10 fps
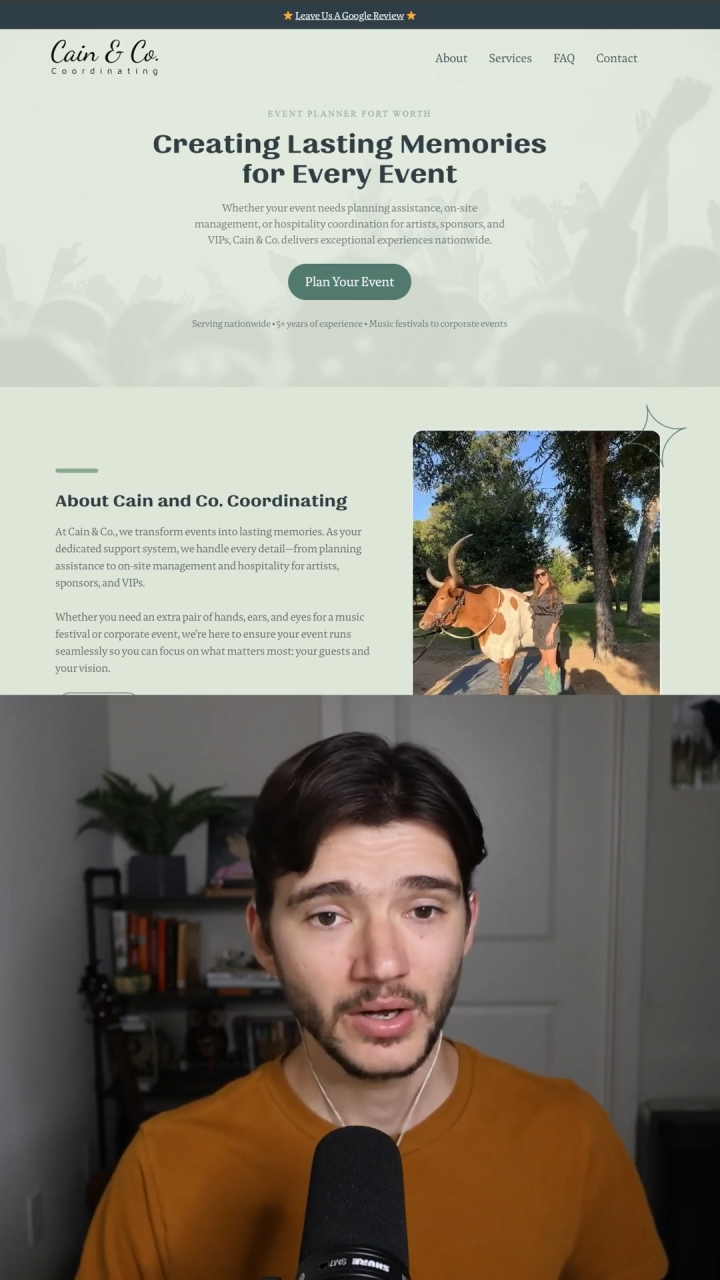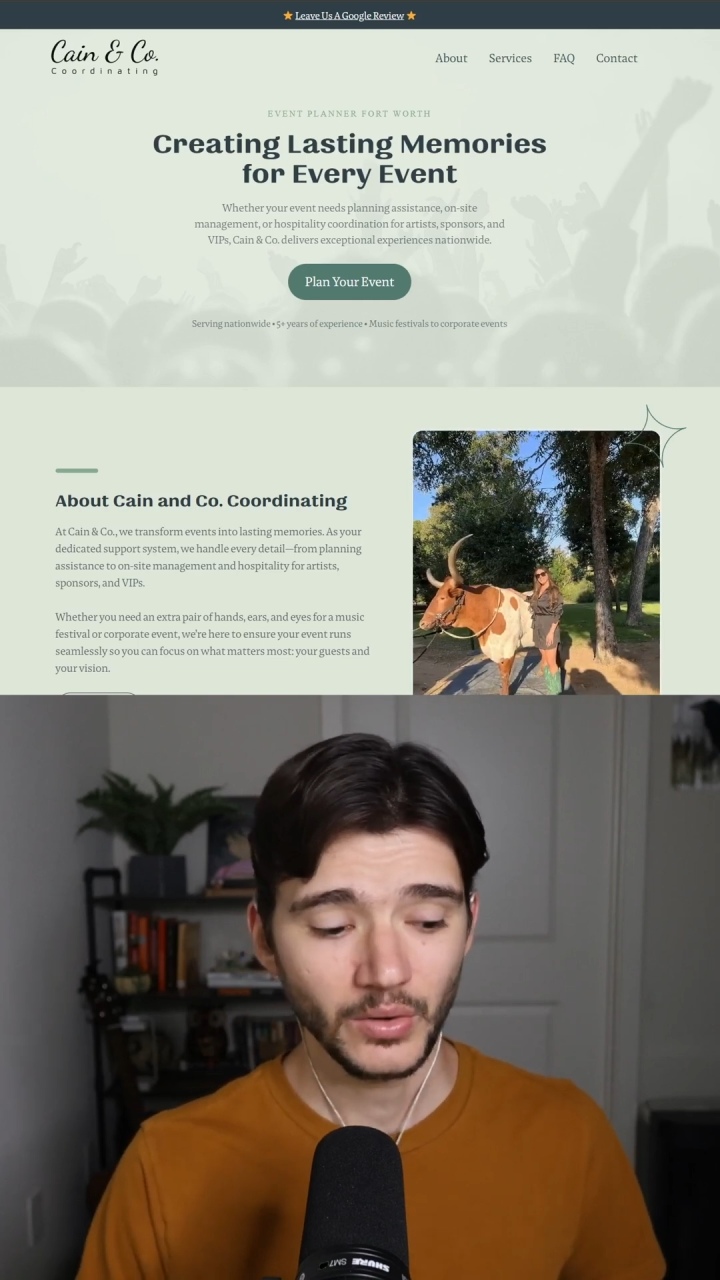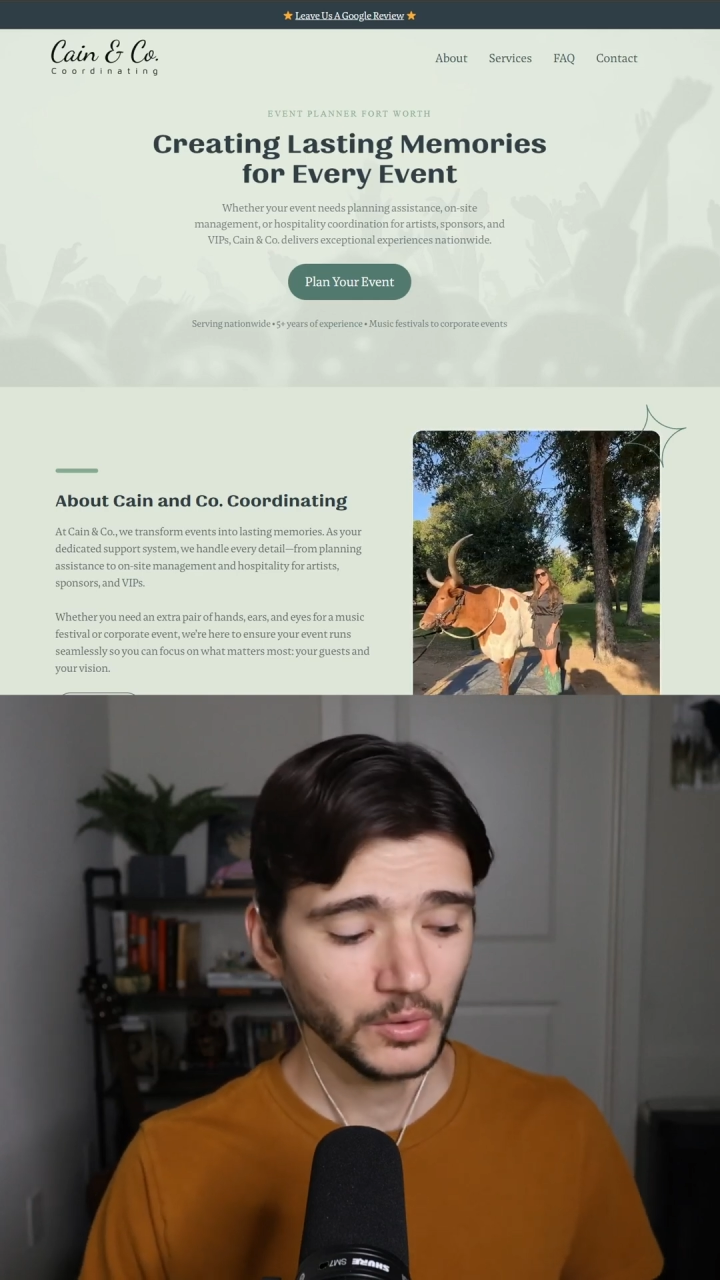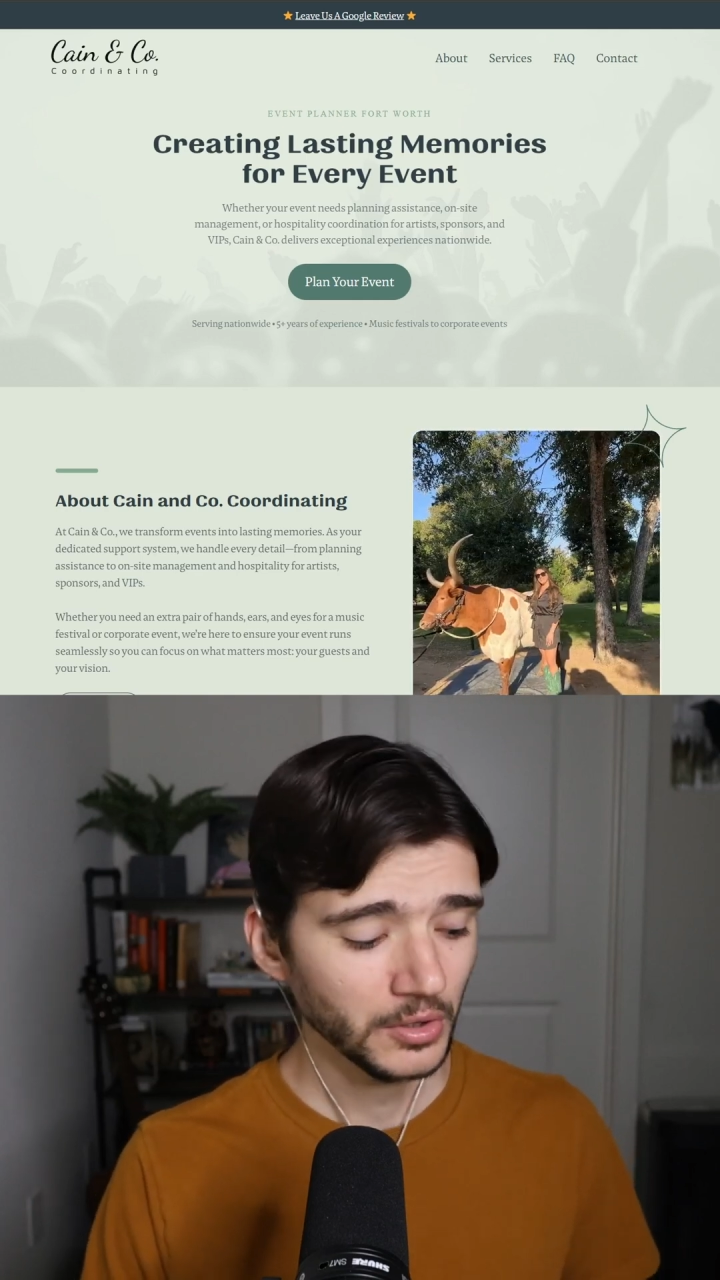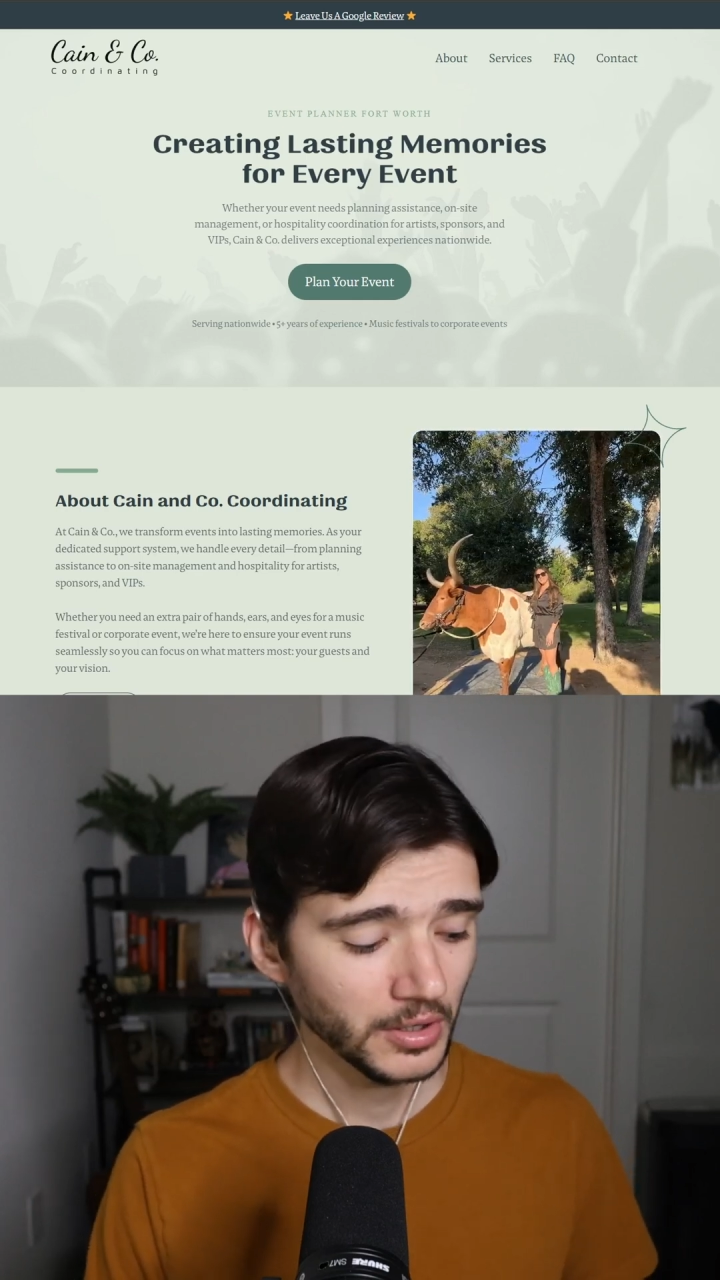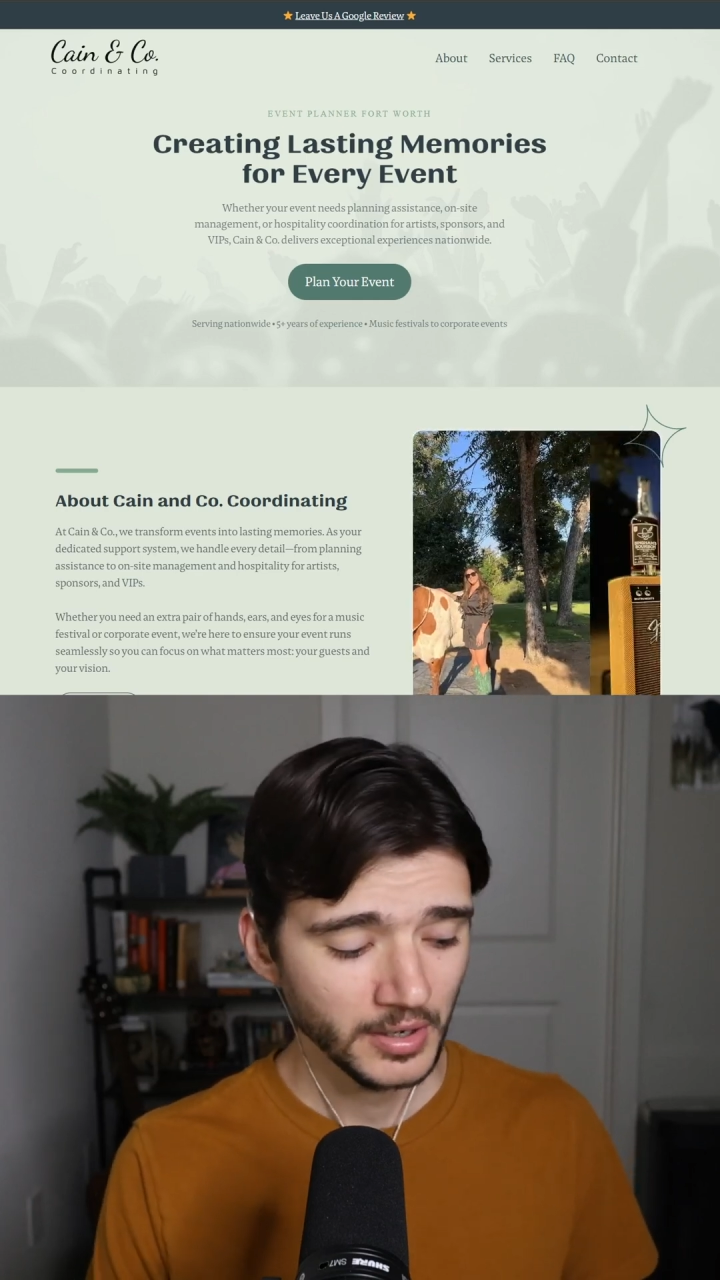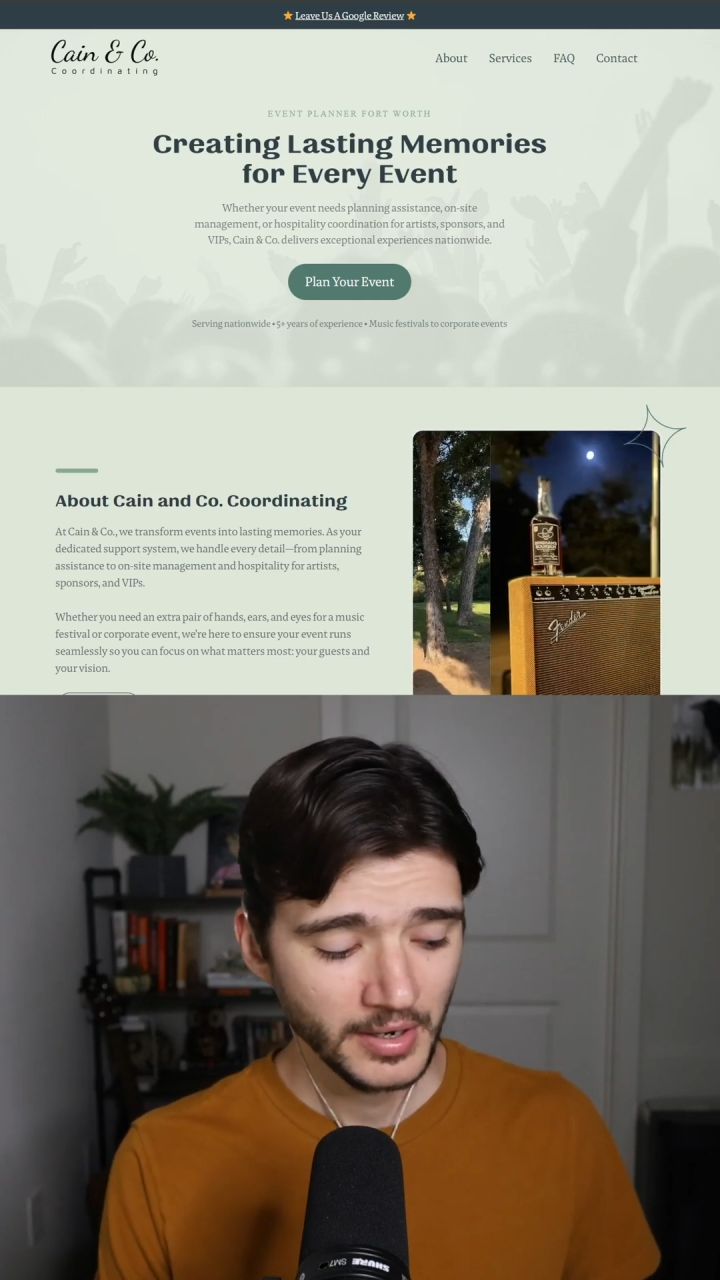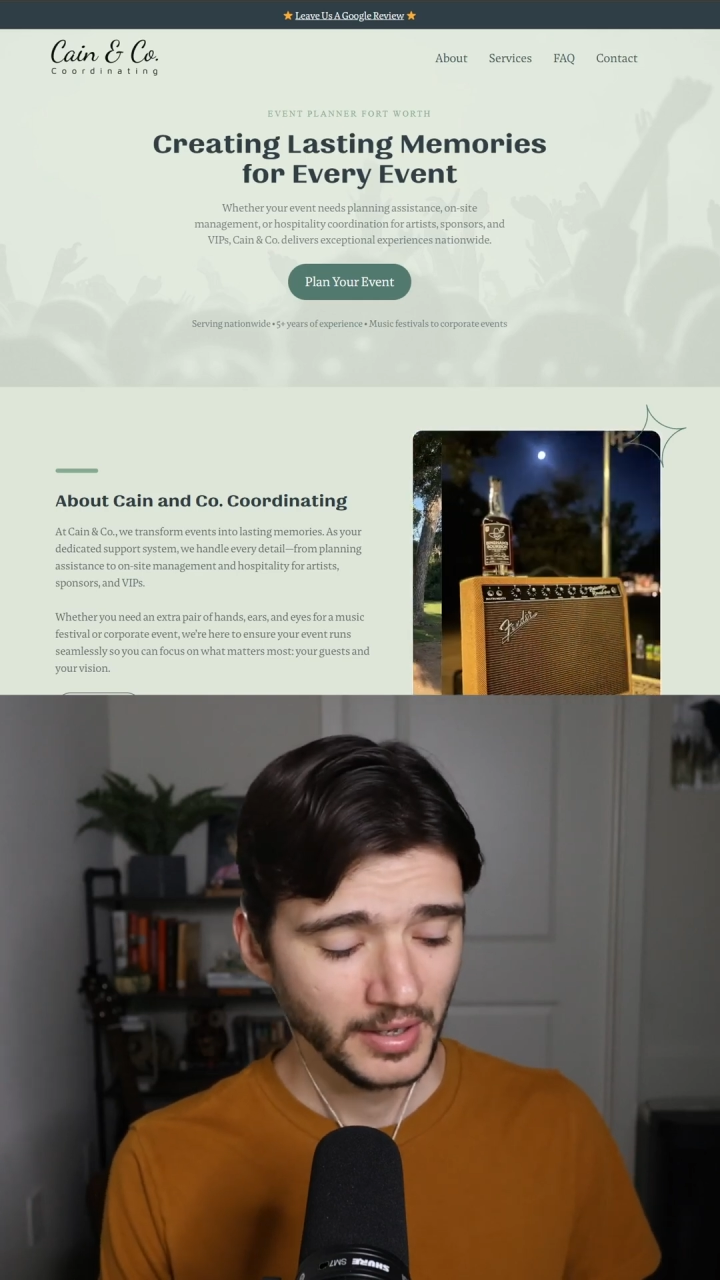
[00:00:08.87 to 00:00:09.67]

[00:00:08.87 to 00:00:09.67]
or